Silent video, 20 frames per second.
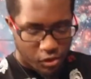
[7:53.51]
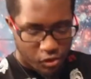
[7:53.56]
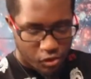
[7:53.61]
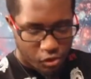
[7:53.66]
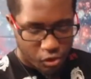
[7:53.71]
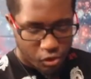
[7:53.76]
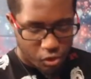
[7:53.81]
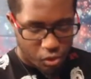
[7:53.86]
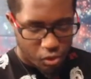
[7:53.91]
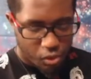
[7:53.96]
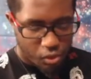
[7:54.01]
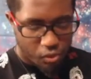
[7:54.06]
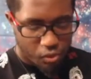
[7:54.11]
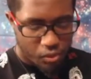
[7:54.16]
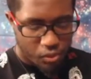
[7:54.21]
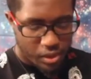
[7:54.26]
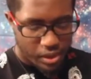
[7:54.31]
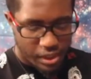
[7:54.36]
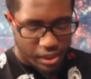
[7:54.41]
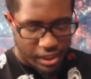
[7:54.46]
to
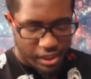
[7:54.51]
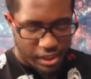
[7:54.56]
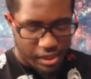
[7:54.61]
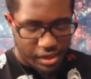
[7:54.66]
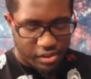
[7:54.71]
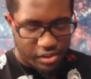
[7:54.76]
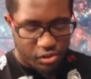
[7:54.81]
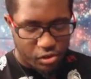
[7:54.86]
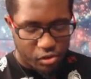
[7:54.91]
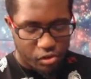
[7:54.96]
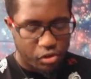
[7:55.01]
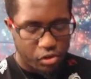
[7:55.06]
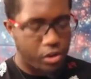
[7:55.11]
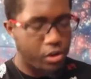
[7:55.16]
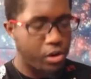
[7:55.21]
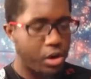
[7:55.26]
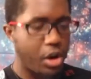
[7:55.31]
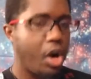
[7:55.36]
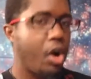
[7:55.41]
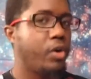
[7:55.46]
really listen to
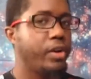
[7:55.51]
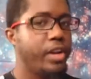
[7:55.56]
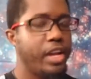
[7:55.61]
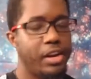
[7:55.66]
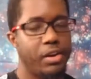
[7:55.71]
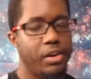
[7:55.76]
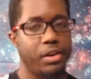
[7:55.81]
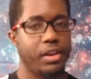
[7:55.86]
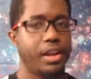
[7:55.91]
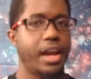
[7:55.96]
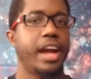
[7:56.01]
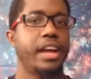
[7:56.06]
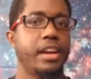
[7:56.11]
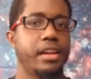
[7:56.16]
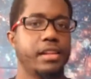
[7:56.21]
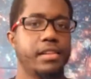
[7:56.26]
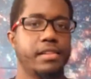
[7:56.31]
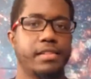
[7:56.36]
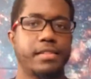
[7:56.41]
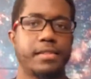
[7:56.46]
your own inner
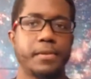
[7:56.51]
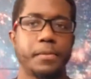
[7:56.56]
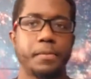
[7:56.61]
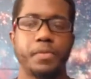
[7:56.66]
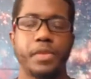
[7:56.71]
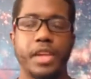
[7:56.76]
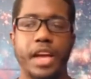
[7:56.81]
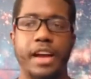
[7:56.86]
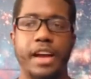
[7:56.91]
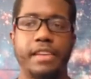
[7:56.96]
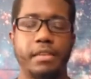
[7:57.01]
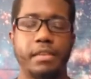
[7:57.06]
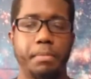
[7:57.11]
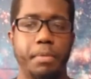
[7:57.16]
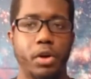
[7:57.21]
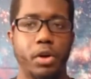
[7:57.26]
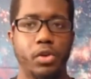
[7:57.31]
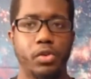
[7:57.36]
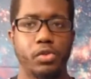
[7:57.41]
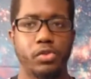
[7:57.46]
guidance as
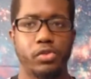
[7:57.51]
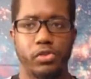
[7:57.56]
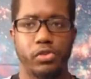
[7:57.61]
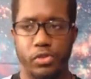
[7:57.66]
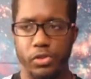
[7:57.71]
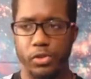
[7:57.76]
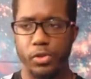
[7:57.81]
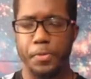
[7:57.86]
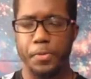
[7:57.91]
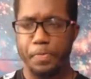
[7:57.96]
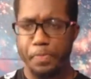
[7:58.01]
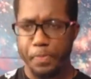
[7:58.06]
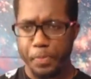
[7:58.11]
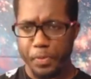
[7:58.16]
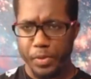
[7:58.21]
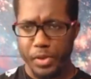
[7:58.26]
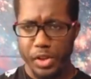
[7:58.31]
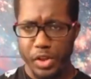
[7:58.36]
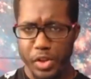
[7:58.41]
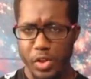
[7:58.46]
opposed to
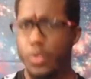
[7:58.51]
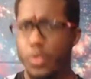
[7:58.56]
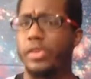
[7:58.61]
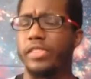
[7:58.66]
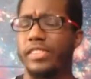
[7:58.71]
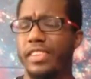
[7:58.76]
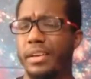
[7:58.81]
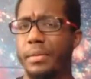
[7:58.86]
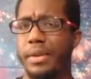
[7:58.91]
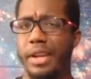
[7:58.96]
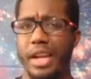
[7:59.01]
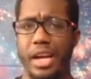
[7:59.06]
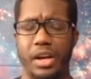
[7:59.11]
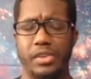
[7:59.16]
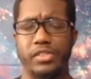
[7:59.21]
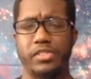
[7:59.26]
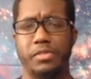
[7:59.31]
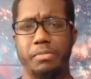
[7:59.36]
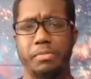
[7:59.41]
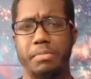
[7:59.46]
what someone
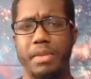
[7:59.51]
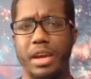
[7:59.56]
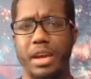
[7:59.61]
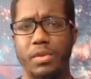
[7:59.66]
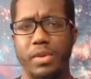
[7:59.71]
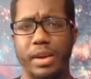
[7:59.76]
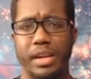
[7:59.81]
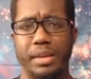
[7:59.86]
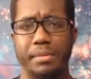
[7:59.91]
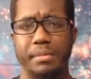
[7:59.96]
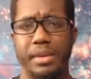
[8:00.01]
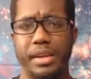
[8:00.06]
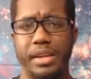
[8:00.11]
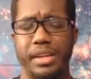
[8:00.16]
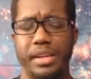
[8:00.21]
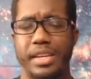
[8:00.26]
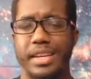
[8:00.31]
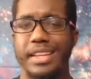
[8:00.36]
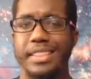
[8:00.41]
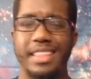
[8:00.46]
else may
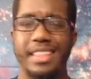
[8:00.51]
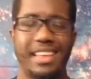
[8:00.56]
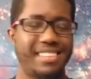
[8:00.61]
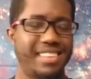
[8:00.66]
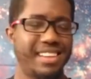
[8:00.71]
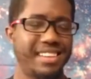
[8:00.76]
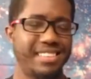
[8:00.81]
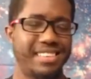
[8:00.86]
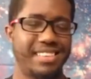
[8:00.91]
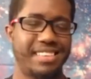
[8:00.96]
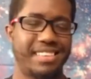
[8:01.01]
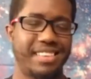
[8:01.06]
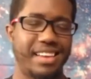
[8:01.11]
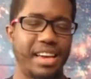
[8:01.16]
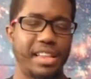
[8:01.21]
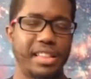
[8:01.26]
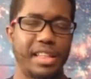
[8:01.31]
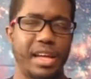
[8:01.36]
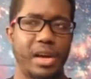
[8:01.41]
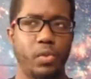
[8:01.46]
recommend. That's not to
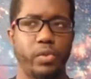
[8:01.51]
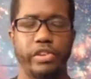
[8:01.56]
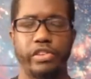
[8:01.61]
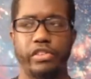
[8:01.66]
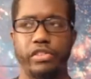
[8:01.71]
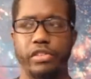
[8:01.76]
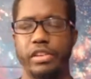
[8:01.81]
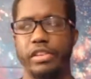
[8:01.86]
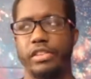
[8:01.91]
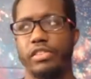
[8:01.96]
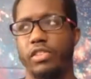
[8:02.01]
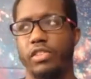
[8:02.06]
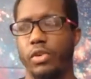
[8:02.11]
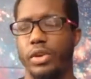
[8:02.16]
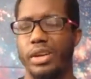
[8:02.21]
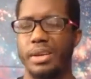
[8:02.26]
say that we shouldn't show